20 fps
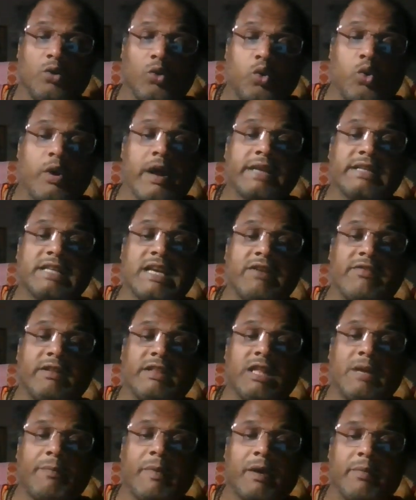Who has
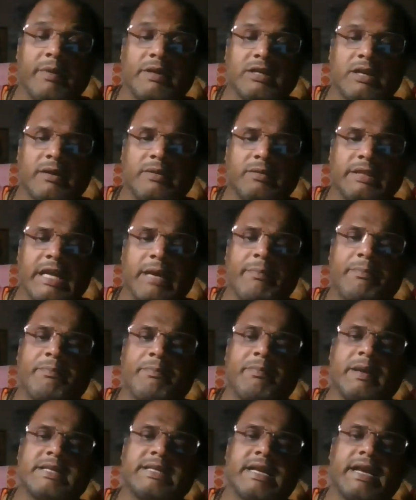given the permission? They
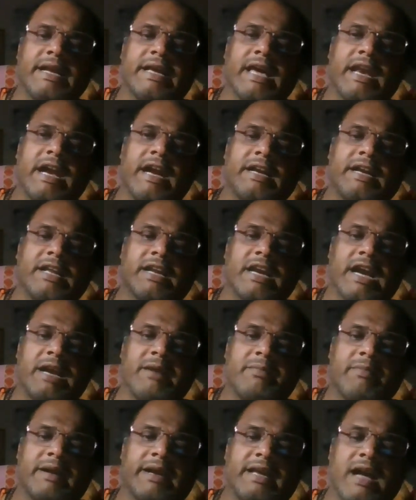basically can enter
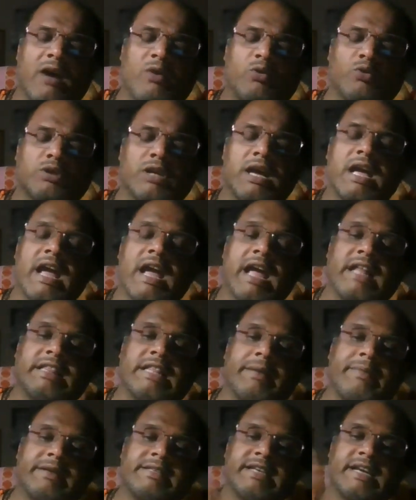anybody's house and
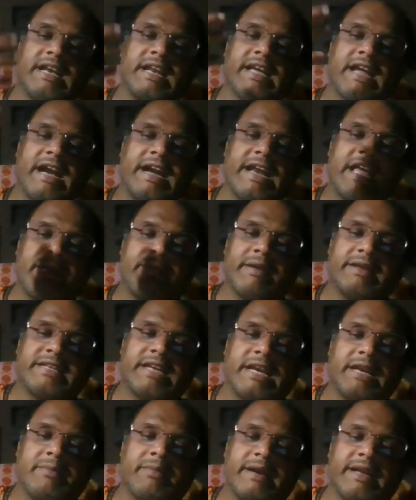they basically can damage
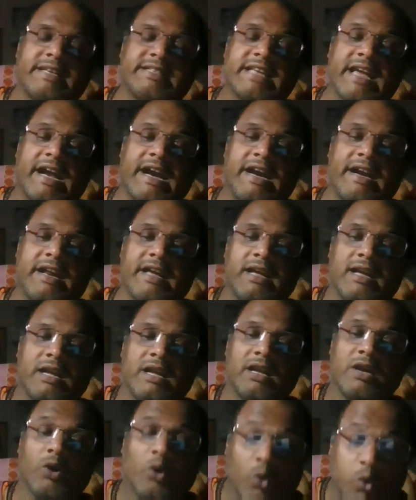anybody's head.
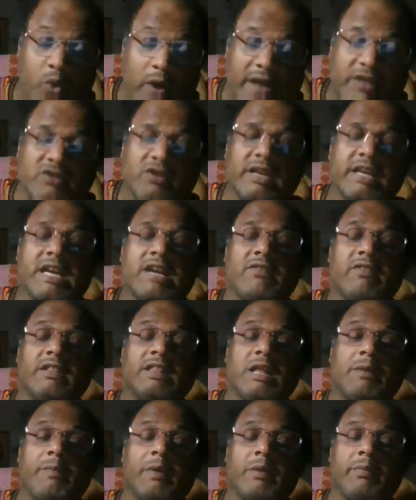Who actually given
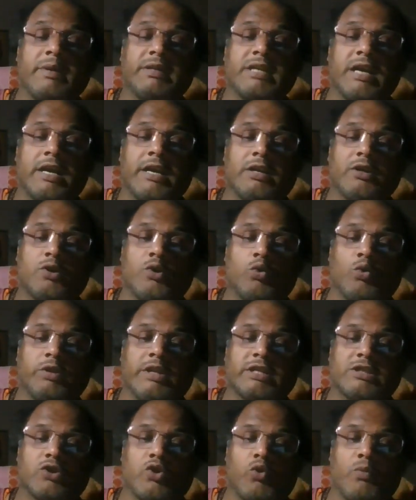the permission to
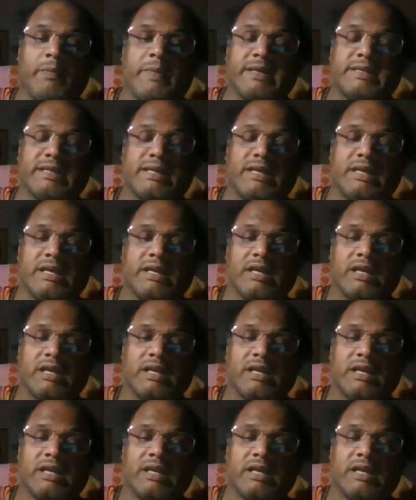this group basically?